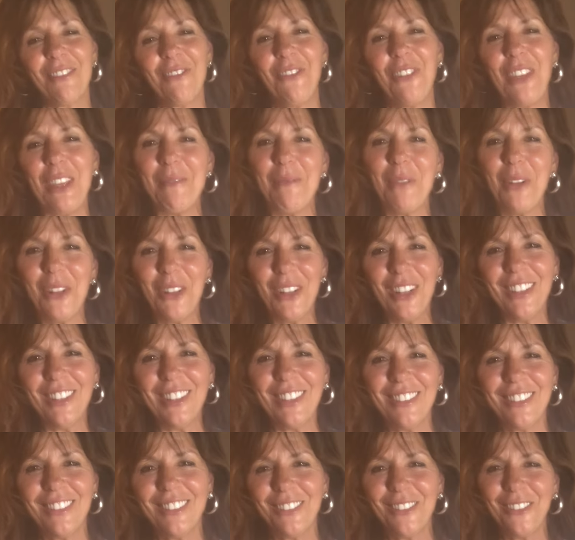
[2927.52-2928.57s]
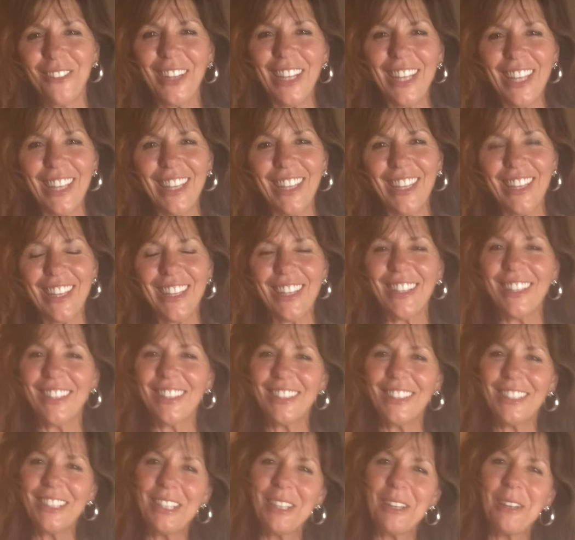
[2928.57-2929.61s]
feeble and weak.
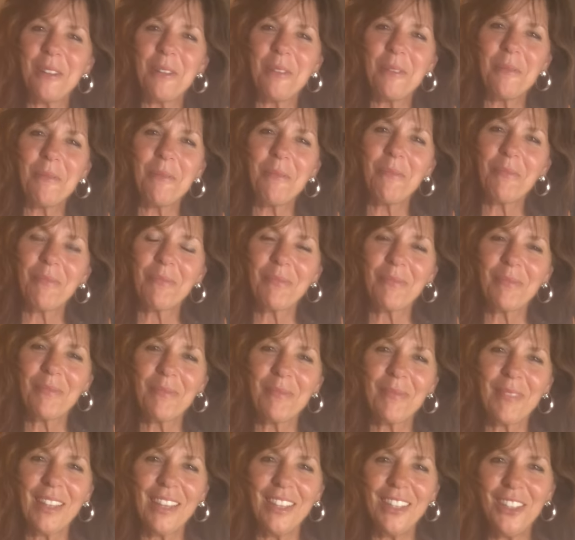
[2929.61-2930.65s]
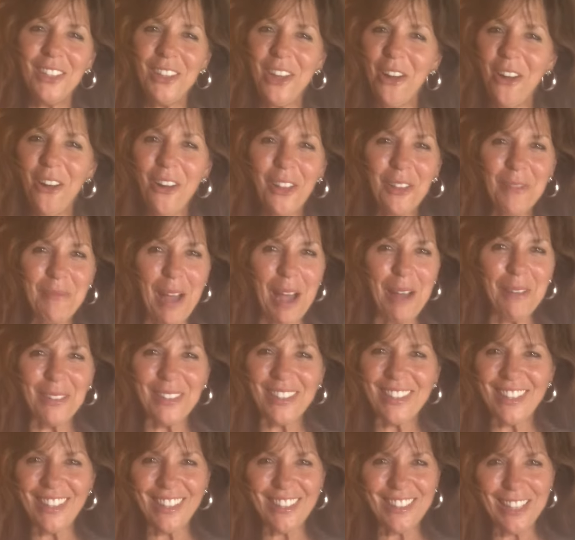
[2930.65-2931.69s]
You know, the Bible
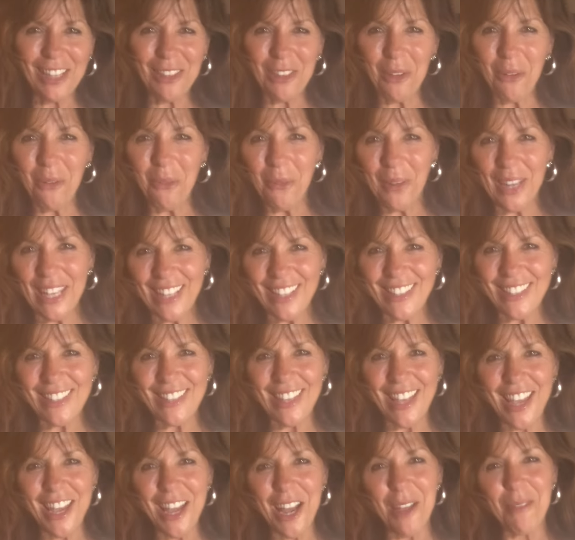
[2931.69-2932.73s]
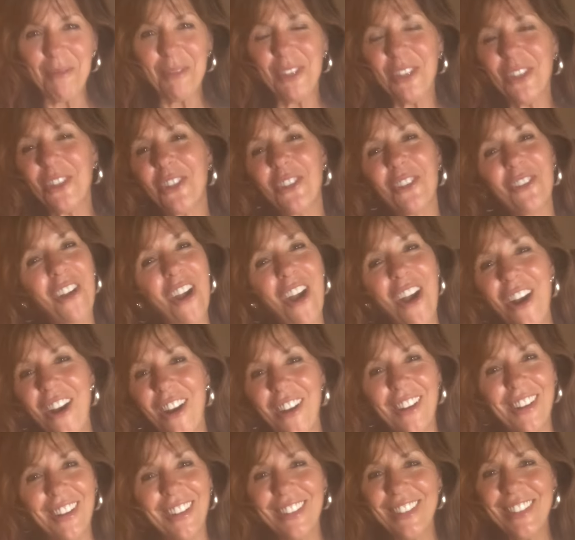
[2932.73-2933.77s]
says, let the weak say I'm
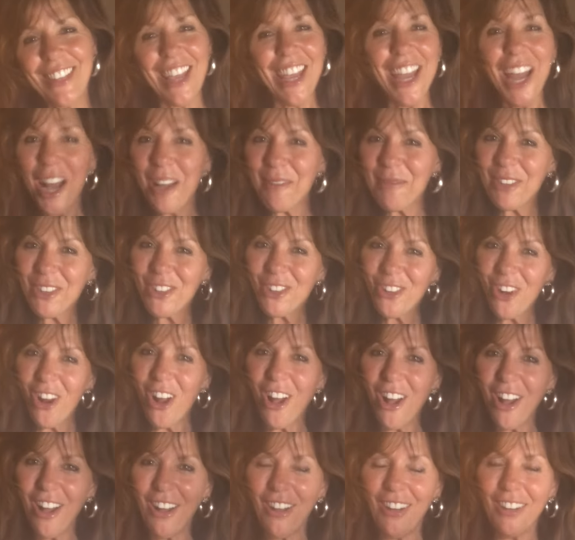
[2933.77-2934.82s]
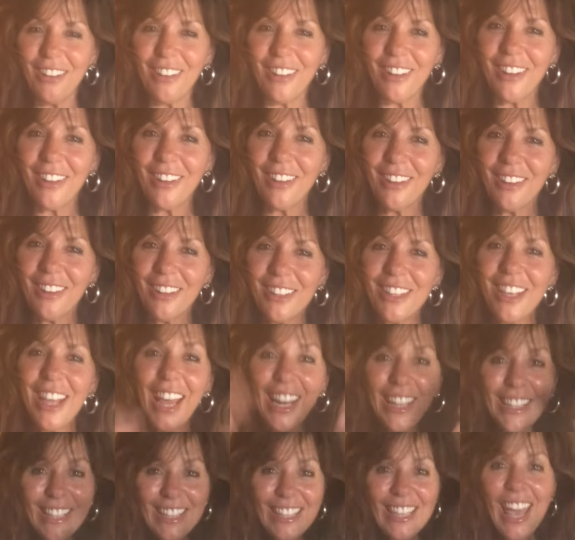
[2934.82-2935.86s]
strong. Say I'm strong. You
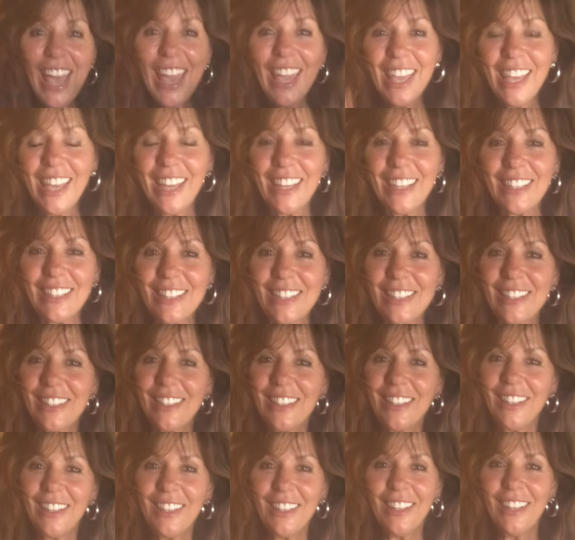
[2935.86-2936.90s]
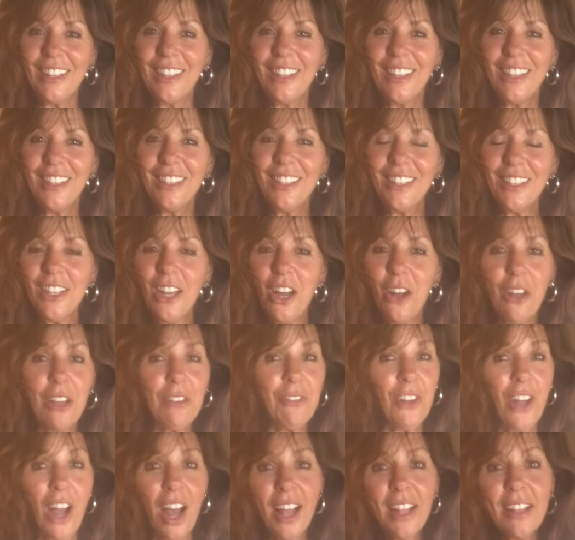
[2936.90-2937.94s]
got to say it. You know,
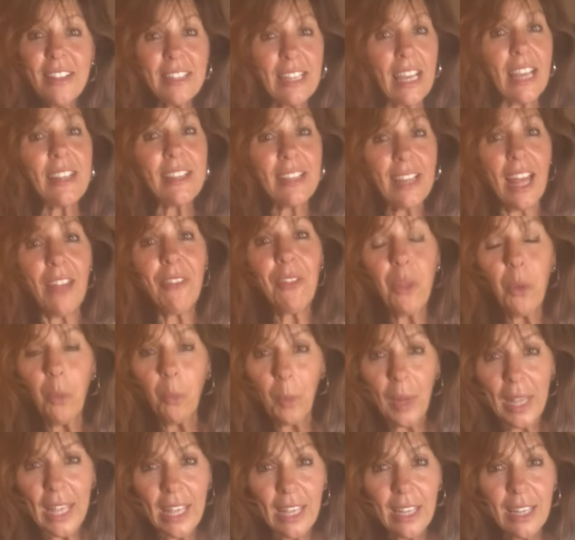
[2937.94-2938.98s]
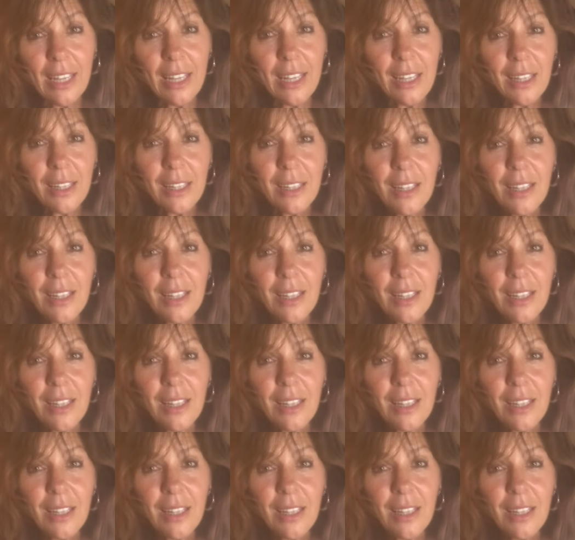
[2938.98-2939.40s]
if God says, let the weak